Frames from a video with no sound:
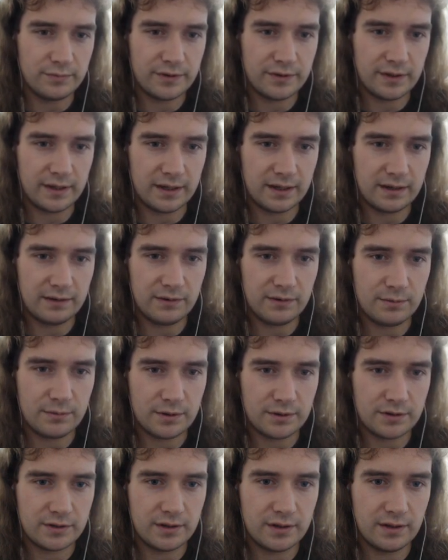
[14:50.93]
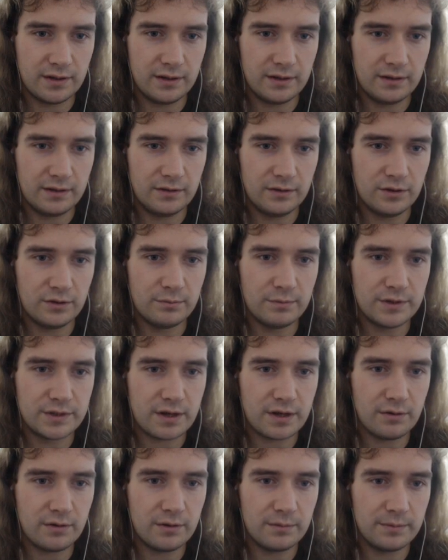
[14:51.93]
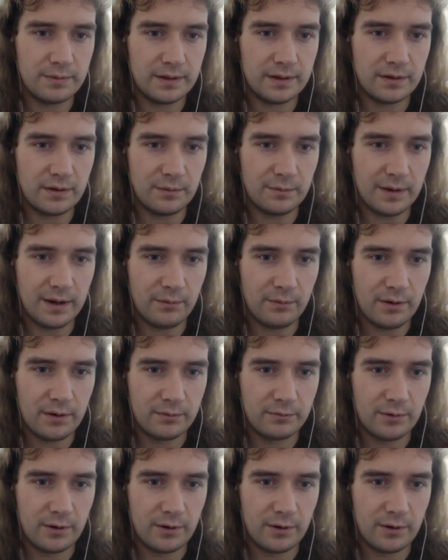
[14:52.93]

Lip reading: So like if you watch the numbers go up, they go up by 1,